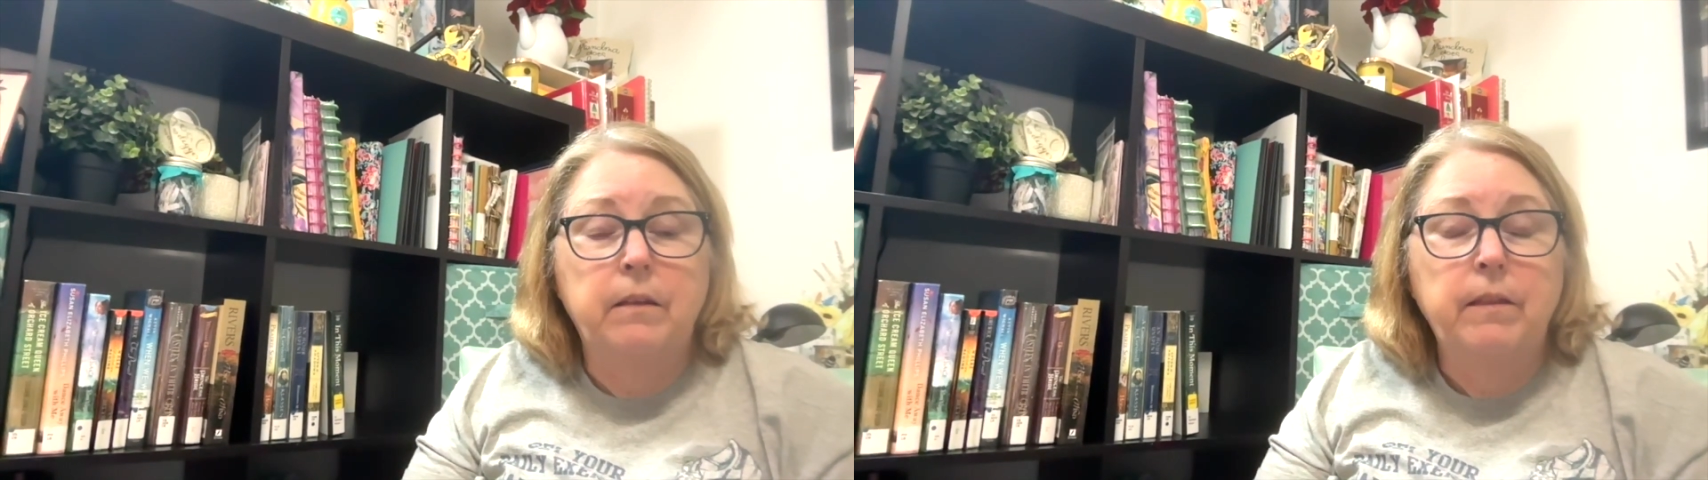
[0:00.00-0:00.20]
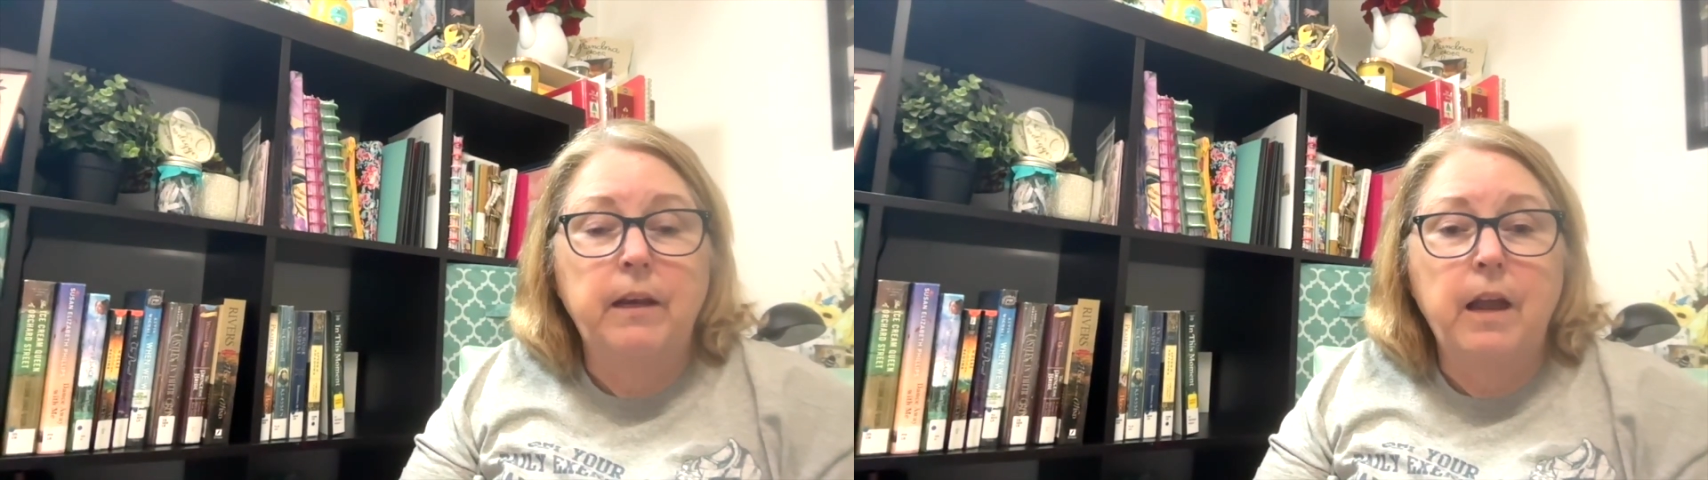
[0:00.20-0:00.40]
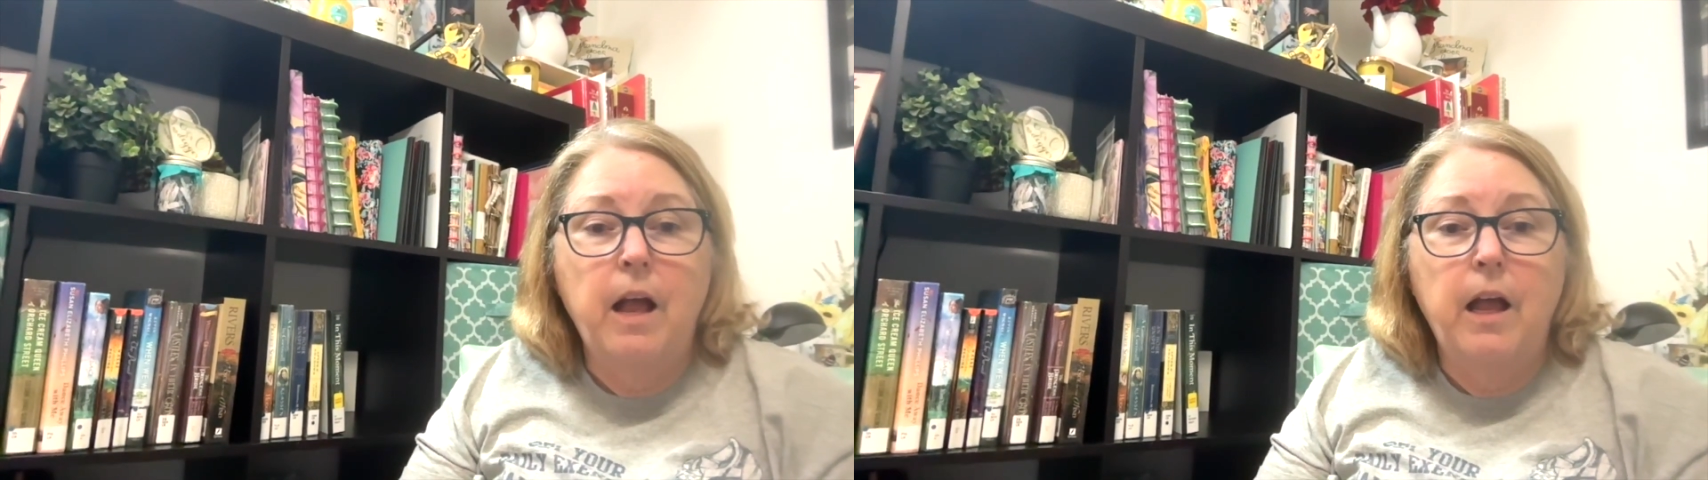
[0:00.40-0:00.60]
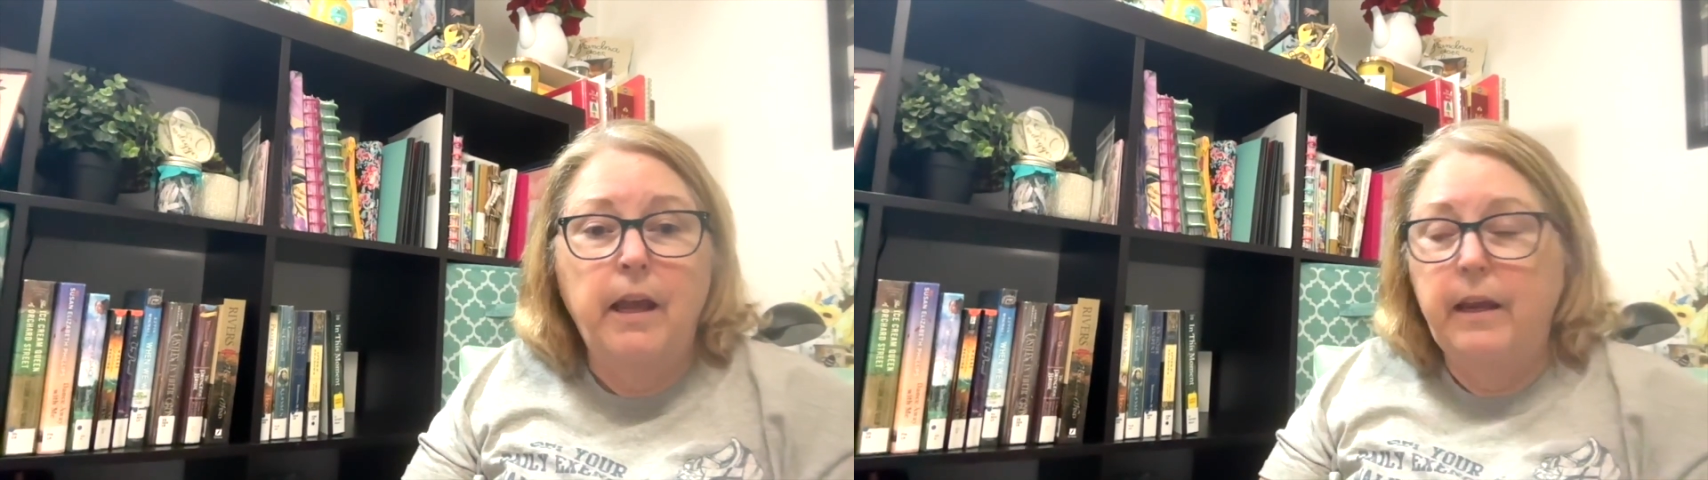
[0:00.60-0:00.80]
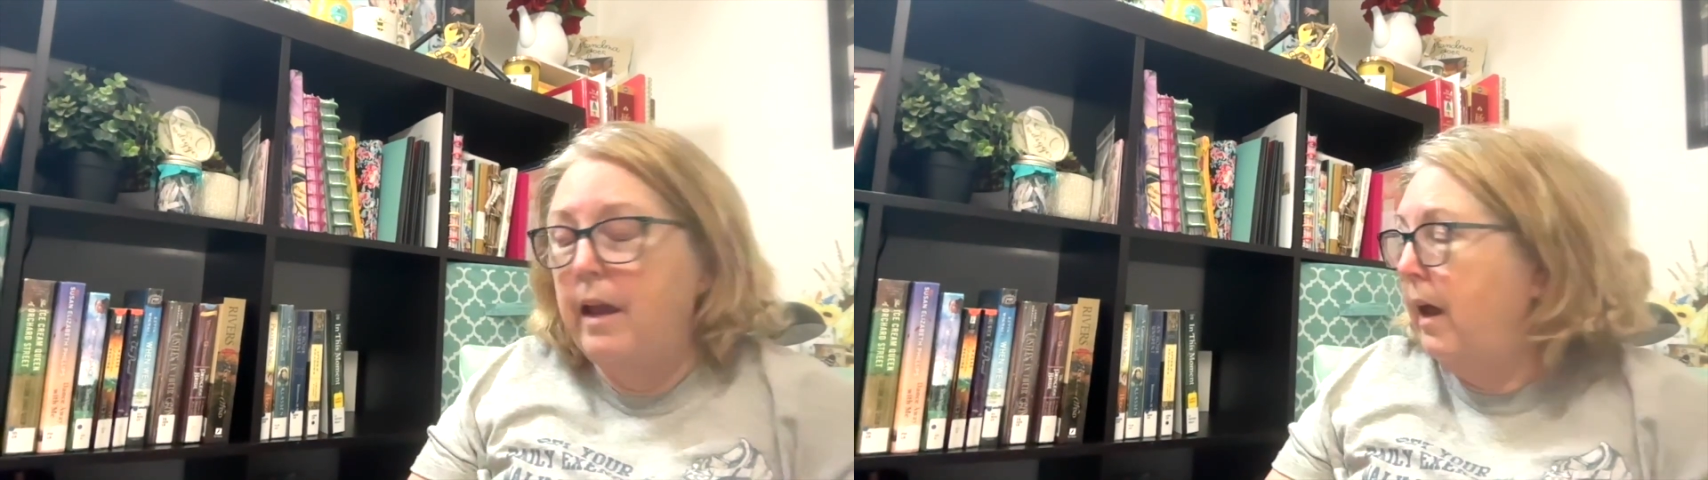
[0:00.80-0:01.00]
that
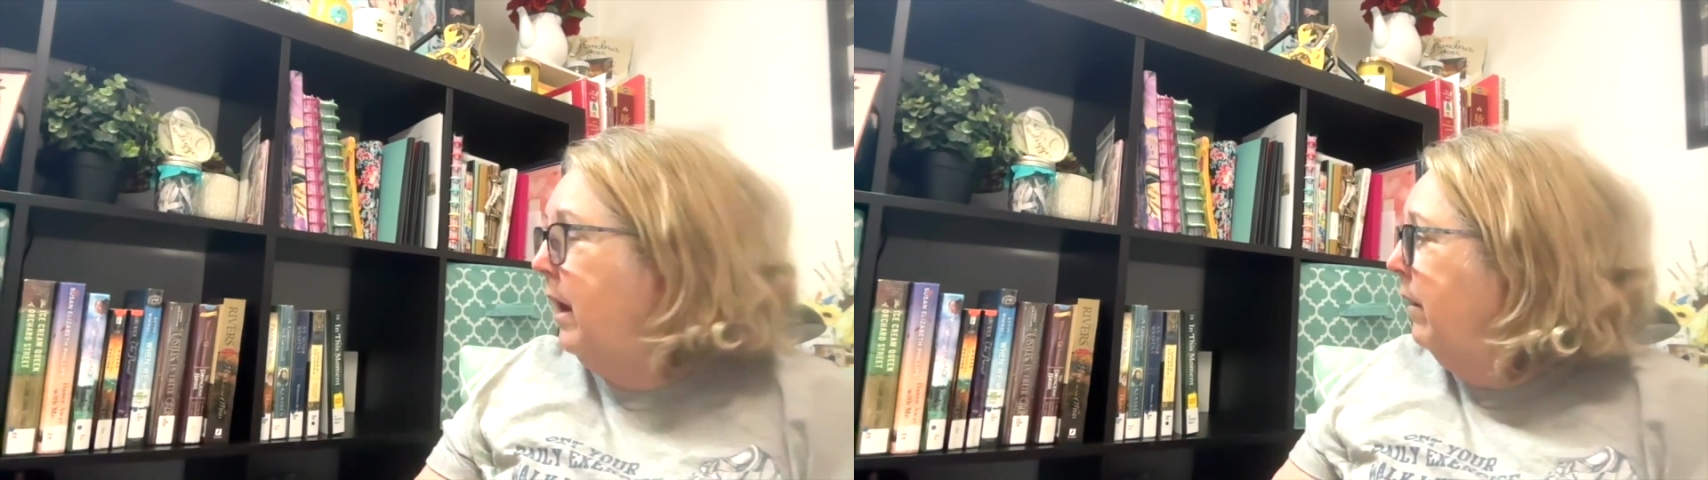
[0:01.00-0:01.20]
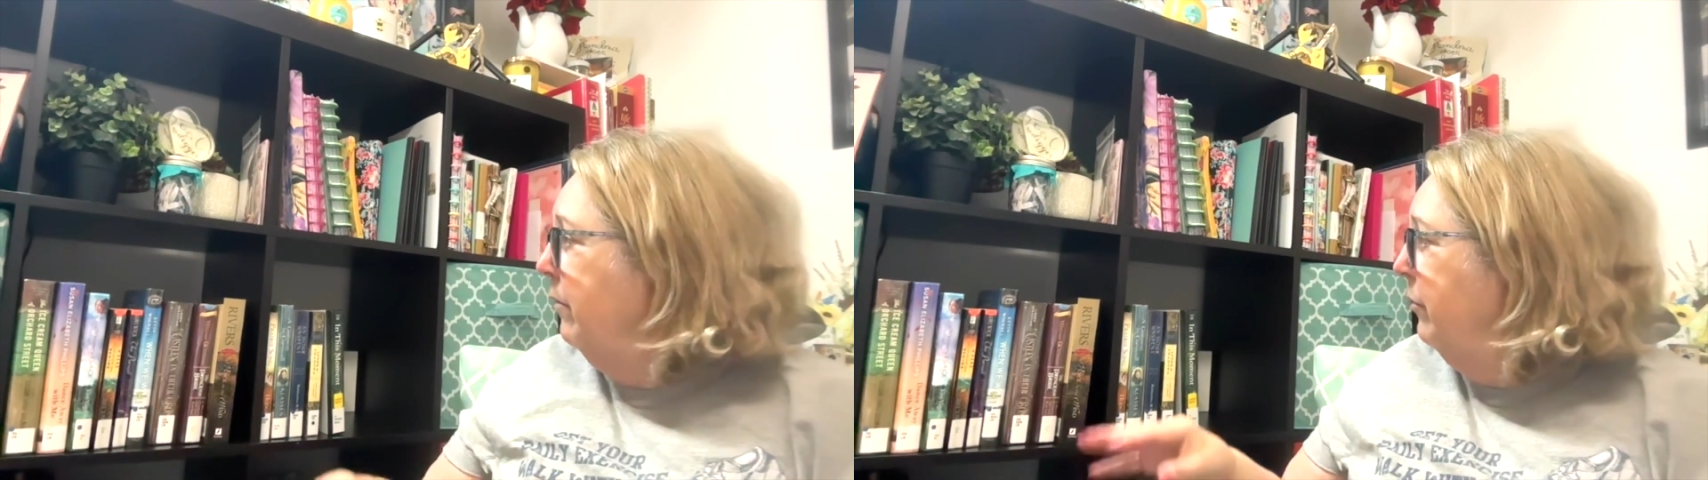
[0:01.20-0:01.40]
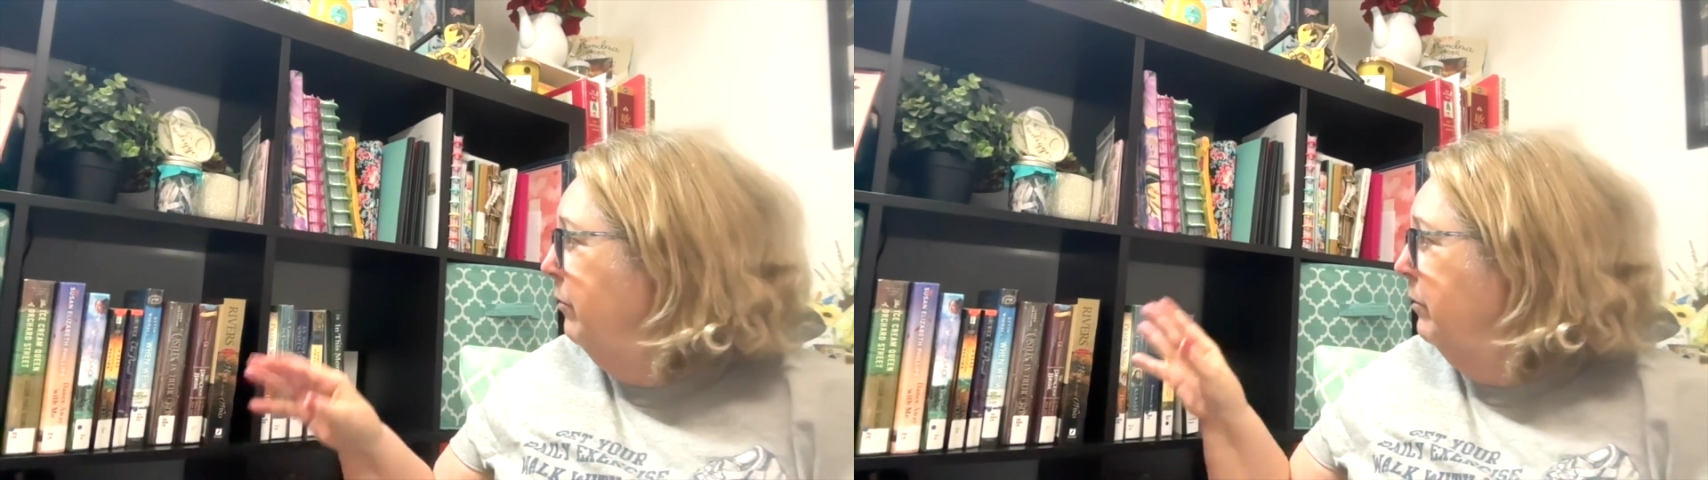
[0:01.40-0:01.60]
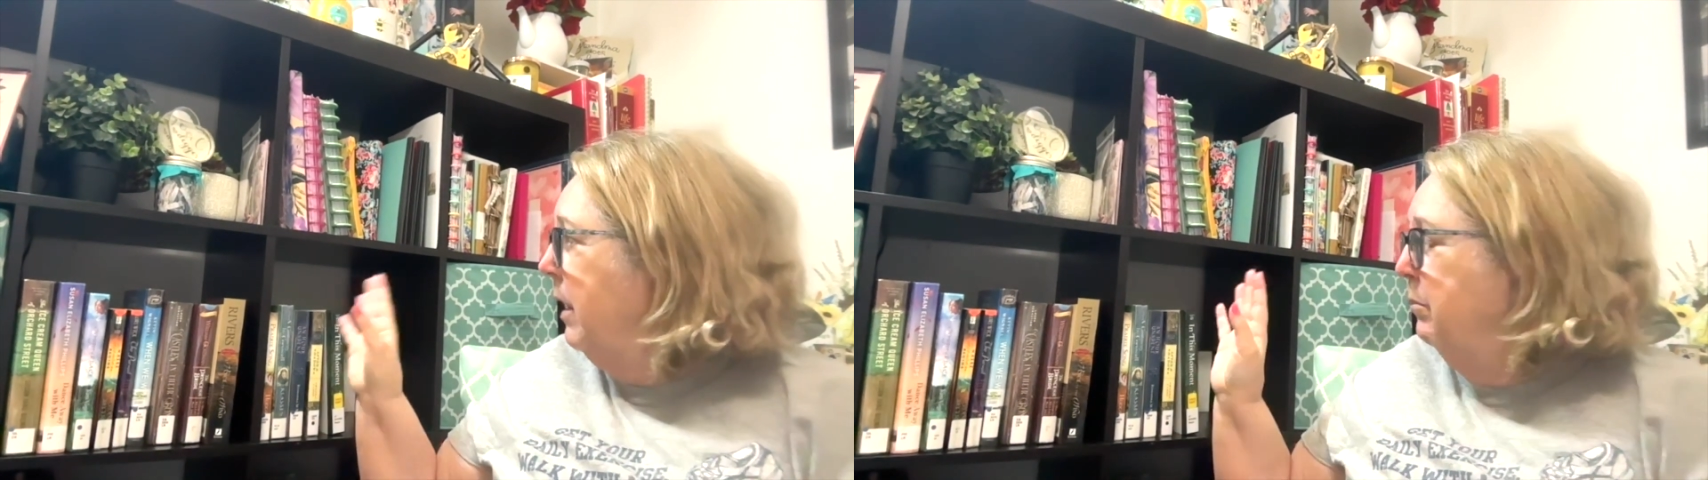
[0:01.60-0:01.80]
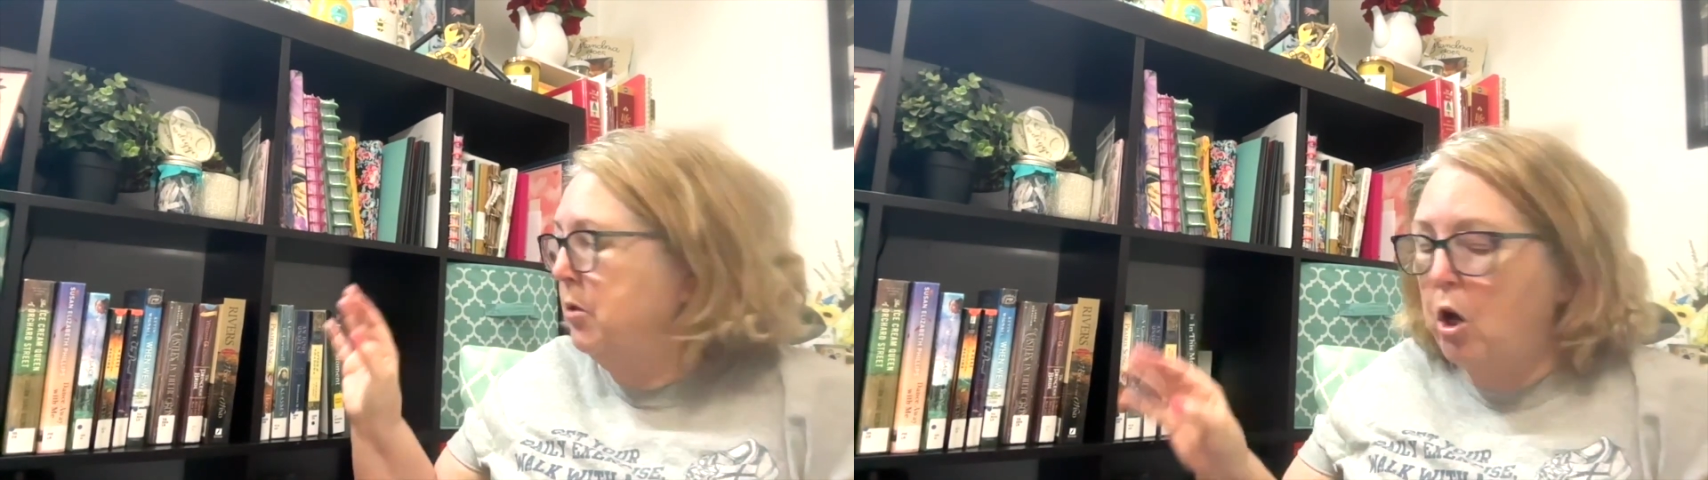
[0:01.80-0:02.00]
I
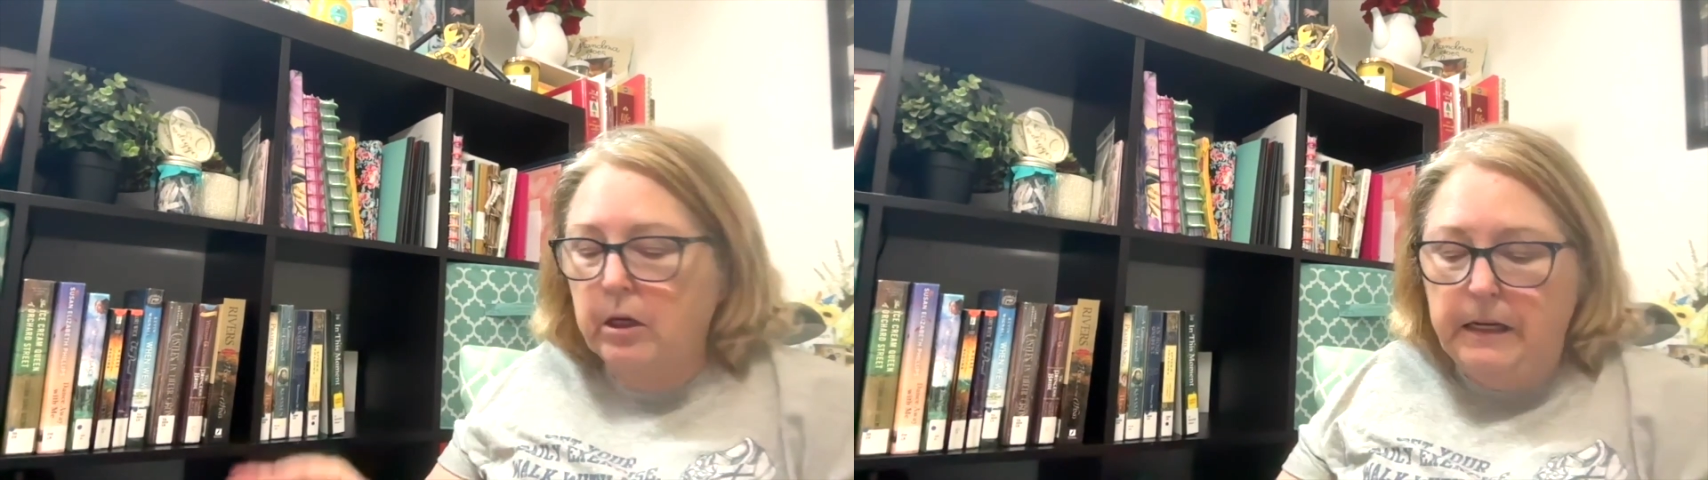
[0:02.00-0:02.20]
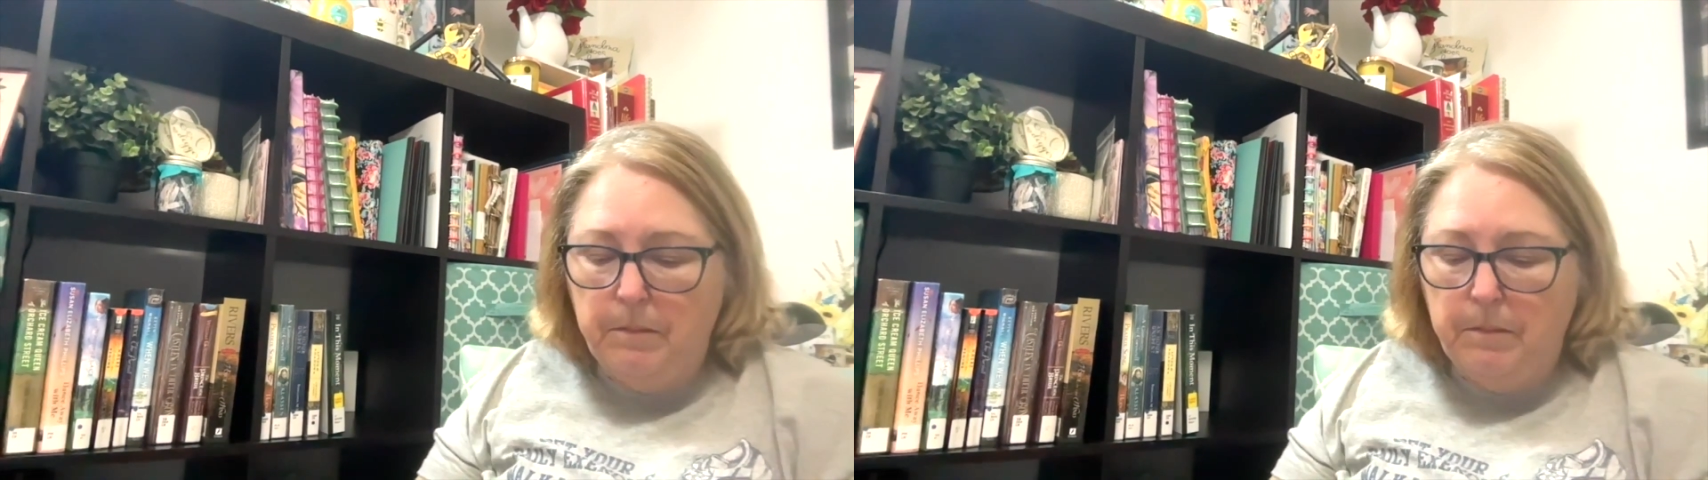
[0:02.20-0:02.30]
am talking